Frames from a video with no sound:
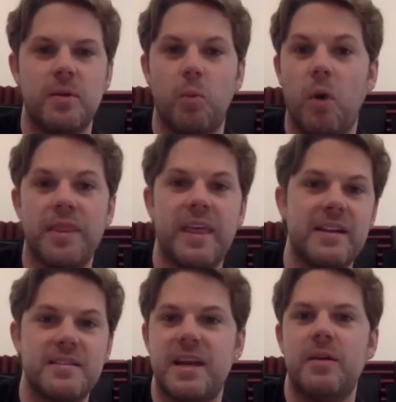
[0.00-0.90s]
what
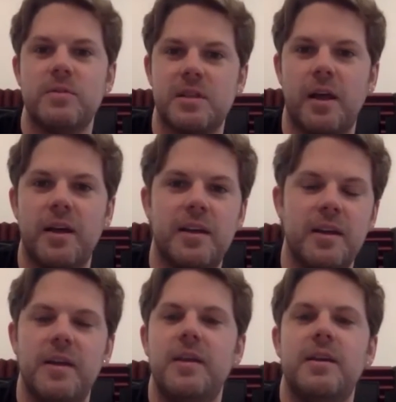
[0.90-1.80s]
that sounds
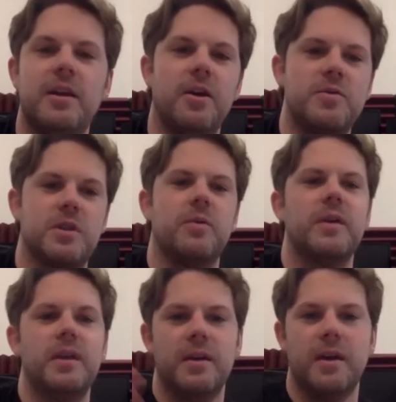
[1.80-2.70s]
like, you know,
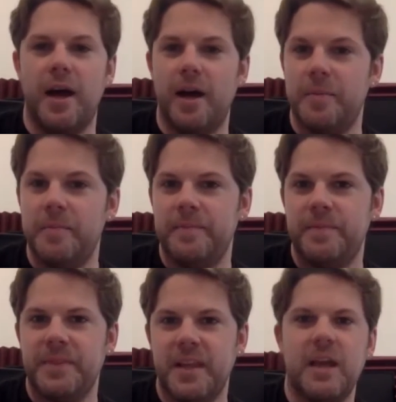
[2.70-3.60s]
so
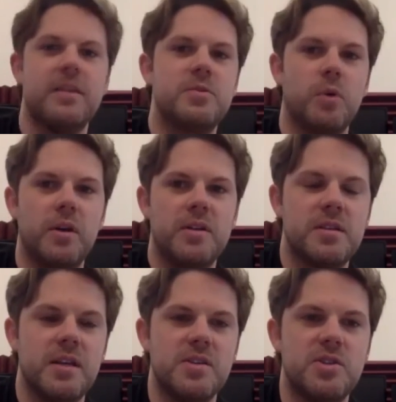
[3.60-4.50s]
yeah, this one
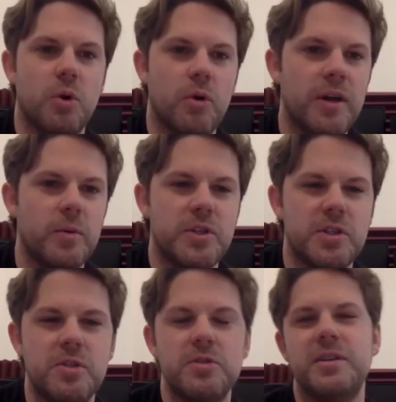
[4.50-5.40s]
is Dorian, which
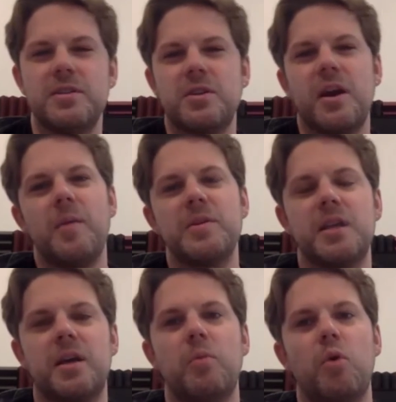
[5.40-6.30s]
is usually described as
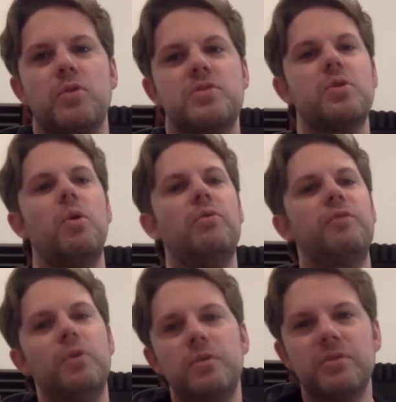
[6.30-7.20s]
like a more
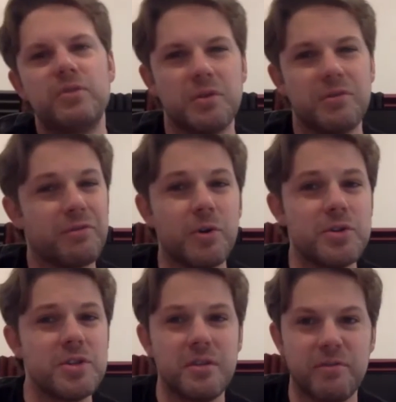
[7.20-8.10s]
soulful sort of
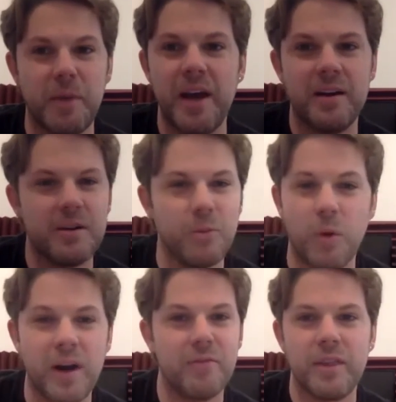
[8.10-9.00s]
version of minor,
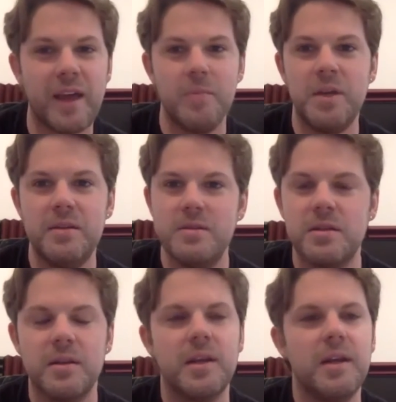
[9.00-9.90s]
whatever that
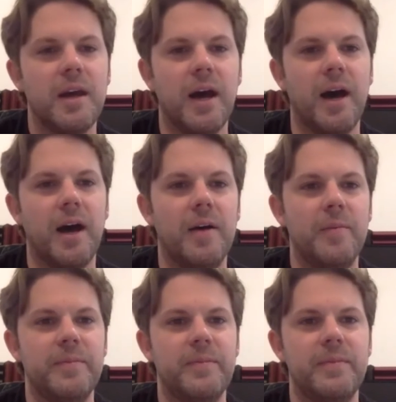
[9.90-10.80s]
means.
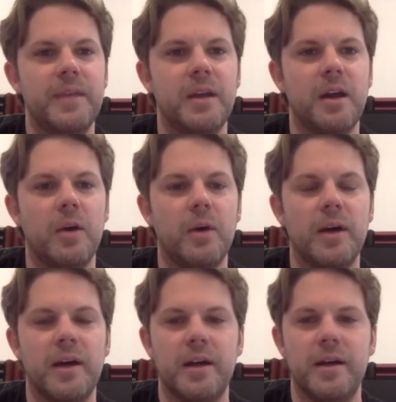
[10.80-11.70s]
Okay. You
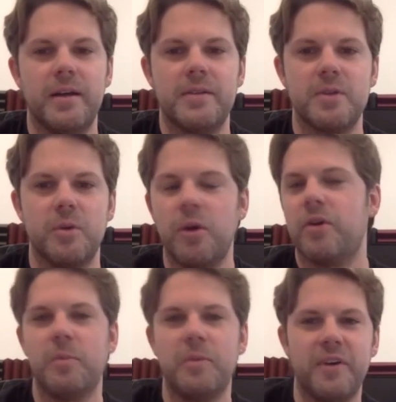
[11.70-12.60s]
know, so
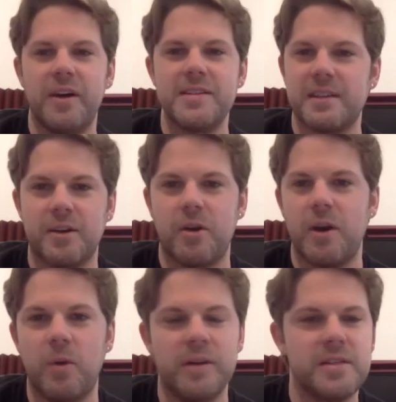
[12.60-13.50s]
Oye Como Va is like a
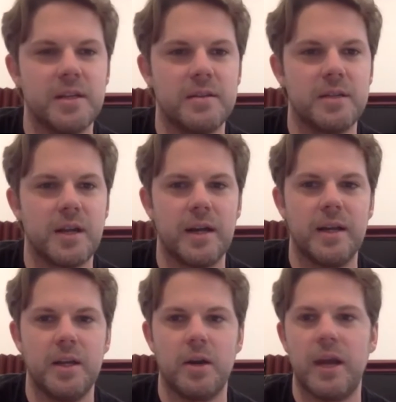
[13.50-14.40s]
great one to kind
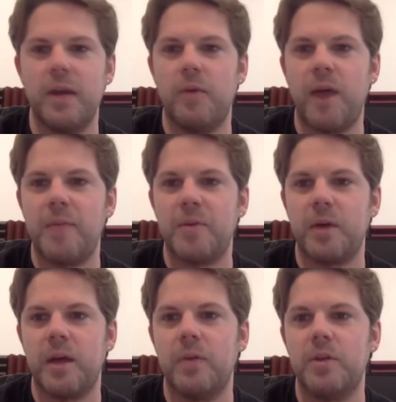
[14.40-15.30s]
of get your head wrapped
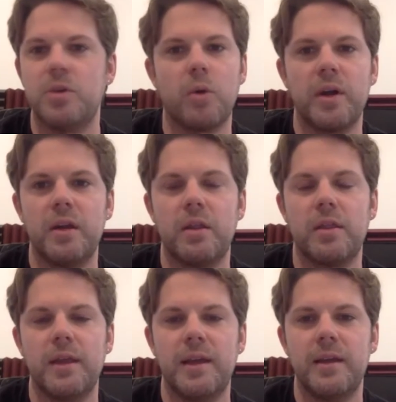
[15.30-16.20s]
around the Dorian
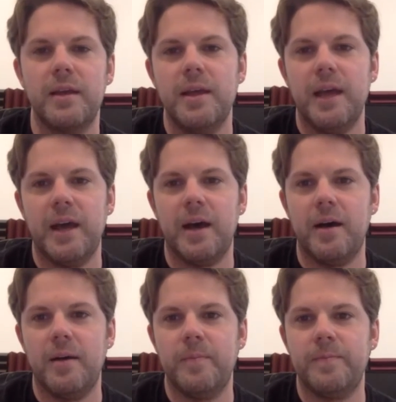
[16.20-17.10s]
thing. Yeah,